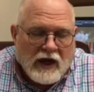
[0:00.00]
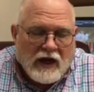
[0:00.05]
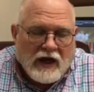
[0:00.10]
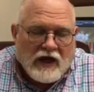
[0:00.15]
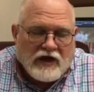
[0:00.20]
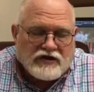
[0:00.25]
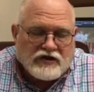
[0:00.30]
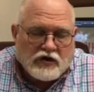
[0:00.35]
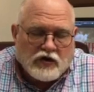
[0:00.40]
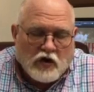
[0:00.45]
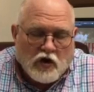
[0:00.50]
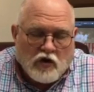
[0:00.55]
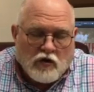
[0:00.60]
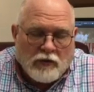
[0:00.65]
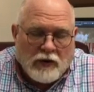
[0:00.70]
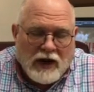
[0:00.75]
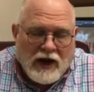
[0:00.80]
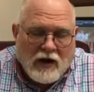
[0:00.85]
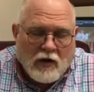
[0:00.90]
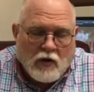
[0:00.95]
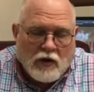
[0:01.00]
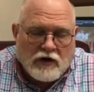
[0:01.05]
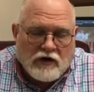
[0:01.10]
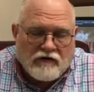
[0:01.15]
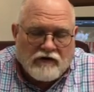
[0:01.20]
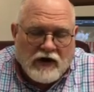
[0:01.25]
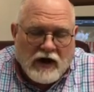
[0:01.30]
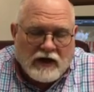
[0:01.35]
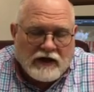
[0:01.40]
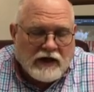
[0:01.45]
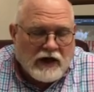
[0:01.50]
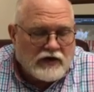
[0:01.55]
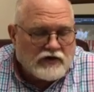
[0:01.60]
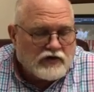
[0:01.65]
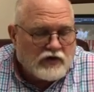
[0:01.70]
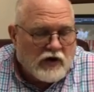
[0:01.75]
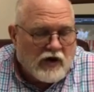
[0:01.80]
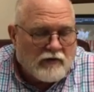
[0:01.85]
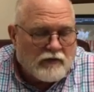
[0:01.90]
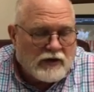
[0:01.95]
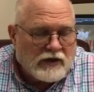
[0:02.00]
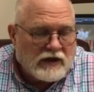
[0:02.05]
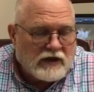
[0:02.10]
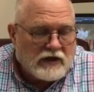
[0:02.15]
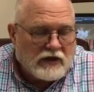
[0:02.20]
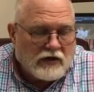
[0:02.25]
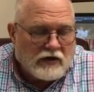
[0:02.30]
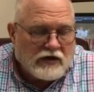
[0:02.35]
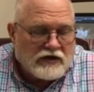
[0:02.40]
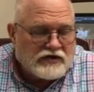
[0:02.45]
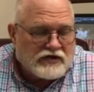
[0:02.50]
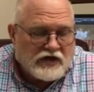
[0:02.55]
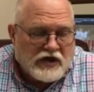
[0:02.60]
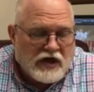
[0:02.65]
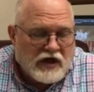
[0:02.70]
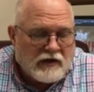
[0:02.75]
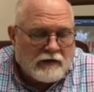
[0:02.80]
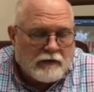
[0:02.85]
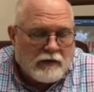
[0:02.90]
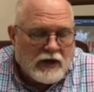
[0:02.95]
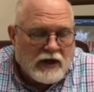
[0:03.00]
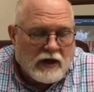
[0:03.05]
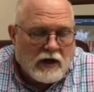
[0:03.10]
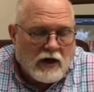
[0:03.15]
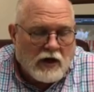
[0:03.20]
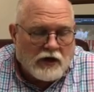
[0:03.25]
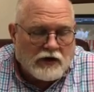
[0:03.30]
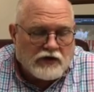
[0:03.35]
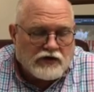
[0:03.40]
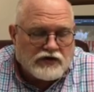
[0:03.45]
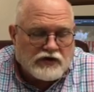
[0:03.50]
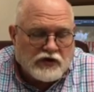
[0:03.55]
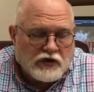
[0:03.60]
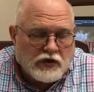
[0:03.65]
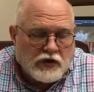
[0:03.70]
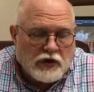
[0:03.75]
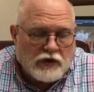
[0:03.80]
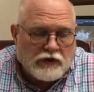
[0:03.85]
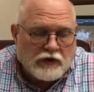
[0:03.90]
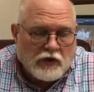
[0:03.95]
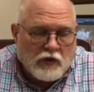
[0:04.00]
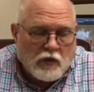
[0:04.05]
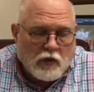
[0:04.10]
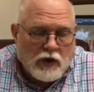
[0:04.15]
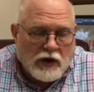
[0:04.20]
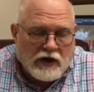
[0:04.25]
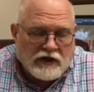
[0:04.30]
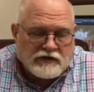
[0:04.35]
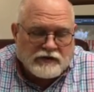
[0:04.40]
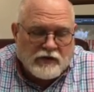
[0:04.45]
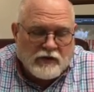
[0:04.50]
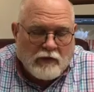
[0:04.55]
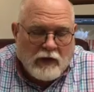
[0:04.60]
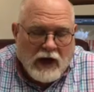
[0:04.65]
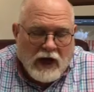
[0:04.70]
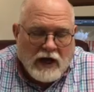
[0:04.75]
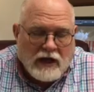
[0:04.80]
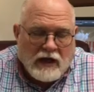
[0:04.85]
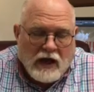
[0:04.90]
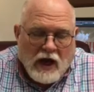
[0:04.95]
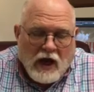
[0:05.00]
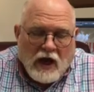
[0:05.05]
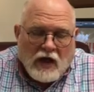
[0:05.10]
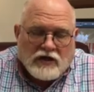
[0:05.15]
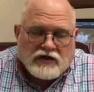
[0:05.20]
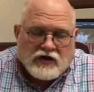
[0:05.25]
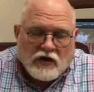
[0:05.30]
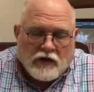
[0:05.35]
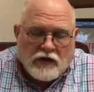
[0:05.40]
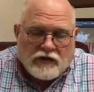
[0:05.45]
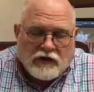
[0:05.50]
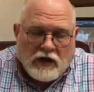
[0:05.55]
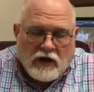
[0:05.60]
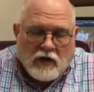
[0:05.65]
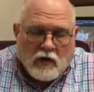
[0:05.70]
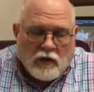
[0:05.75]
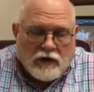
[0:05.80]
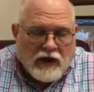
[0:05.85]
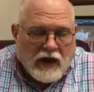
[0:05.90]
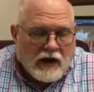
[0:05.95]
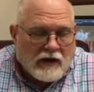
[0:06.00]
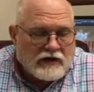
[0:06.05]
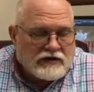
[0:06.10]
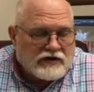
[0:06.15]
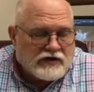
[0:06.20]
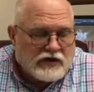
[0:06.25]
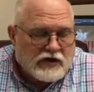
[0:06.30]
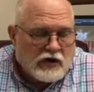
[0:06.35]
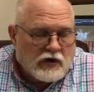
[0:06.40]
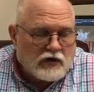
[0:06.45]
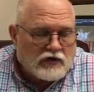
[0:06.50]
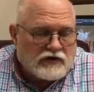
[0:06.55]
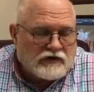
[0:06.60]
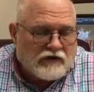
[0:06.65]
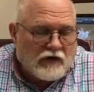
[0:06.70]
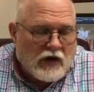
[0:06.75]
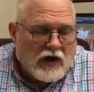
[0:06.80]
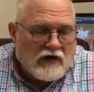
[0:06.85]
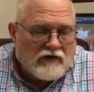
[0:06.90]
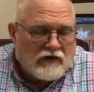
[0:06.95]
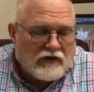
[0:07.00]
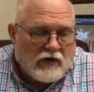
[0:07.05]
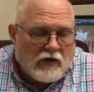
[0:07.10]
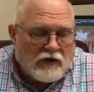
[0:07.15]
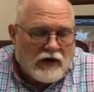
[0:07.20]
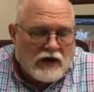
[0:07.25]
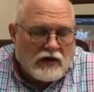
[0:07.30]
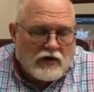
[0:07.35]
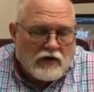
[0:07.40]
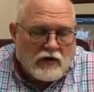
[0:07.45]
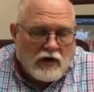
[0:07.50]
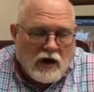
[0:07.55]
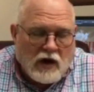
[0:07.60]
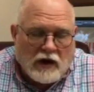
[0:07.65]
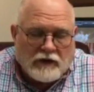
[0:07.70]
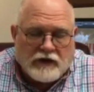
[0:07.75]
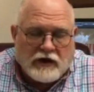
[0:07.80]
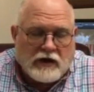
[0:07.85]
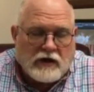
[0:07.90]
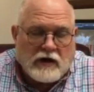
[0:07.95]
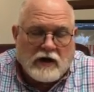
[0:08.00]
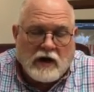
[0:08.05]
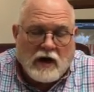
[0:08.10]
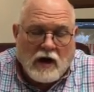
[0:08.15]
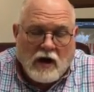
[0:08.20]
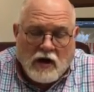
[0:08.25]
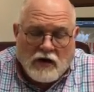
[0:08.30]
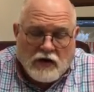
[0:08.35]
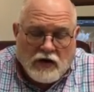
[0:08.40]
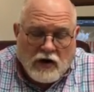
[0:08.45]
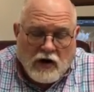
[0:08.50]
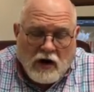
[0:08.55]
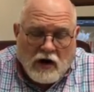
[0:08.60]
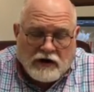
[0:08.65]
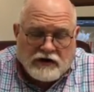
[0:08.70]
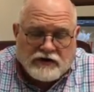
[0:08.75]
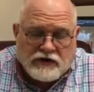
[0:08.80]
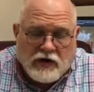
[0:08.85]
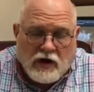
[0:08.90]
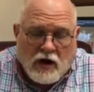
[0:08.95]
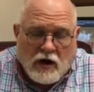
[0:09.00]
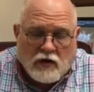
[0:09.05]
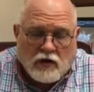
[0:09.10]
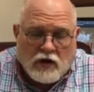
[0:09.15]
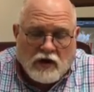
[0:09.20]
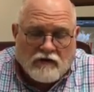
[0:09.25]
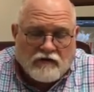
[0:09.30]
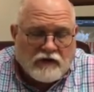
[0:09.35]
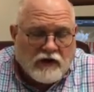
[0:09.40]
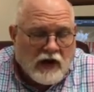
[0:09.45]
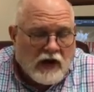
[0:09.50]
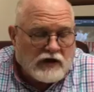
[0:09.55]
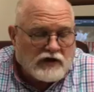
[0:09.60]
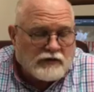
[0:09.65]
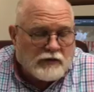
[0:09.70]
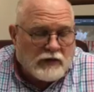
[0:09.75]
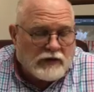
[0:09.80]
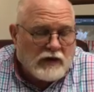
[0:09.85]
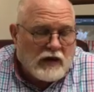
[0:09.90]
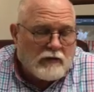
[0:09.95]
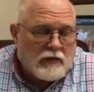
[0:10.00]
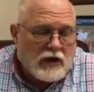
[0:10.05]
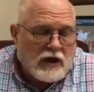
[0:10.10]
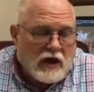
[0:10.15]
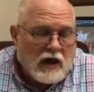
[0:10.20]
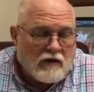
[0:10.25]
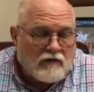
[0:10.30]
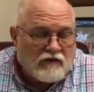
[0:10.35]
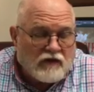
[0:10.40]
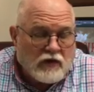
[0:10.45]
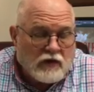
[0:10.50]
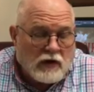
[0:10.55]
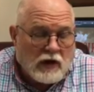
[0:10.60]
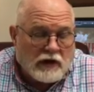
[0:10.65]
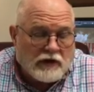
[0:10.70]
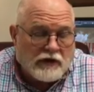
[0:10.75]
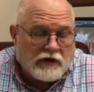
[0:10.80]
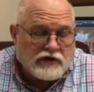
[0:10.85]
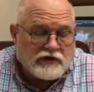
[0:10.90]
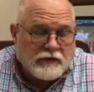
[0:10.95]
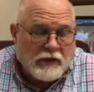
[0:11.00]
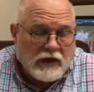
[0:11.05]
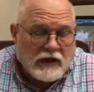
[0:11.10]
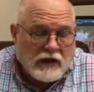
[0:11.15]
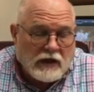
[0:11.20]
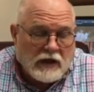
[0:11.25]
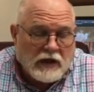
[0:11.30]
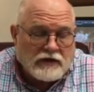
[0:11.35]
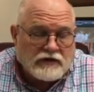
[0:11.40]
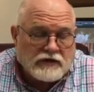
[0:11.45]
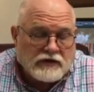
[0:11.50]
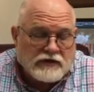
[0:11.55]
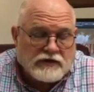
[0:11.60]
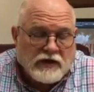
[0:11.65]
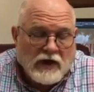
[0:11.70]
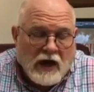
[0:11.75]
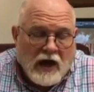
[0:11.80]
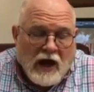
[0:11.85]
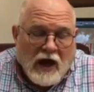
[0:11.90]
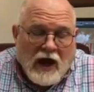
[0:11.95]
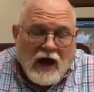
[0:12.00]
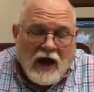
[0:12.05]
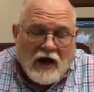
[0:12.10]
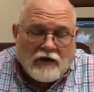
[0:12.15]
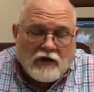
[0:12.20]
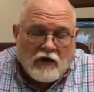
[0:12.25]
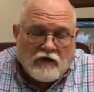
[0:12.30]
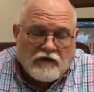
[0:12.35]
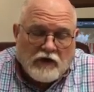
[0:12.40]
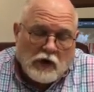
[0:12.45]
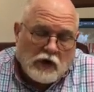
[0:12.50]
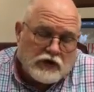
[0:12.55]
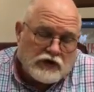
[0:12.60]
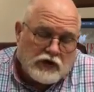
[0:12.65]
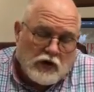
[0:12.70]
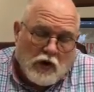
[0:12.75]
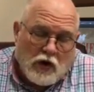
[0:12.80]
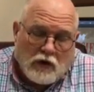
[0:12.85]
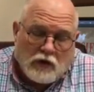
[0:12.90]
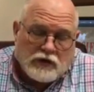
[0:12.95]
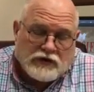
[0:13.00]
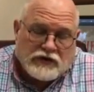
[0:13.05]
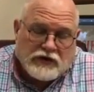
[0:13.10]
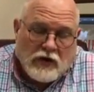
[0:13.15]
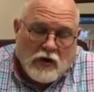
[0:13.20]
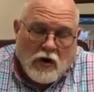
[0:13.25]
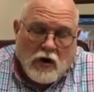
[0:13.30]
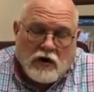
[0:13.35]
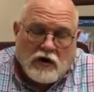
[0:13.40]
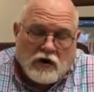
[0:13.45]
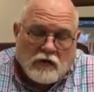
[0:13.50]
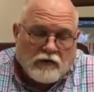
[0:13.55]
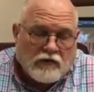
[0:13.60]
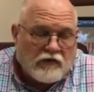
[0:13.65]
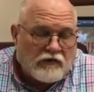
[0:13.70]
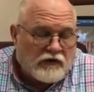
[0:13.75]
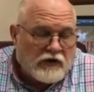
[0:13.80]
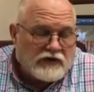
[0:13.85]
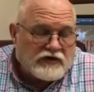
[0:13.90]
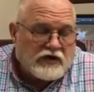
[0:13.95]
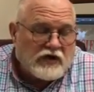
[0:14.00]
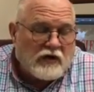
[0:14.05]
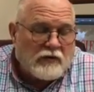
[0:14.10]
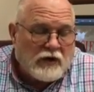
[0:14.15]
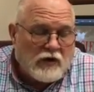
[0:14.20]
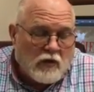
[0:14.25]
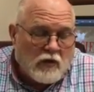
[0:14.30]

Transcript: his eternal power and divine nature have been clearly seen, being understood through what has been made, so that they are without excuse. For even though they knew God, they did not honor God as God or give thanks, but they became futile in their speculations, and their foolish heart was darkened. Professing to be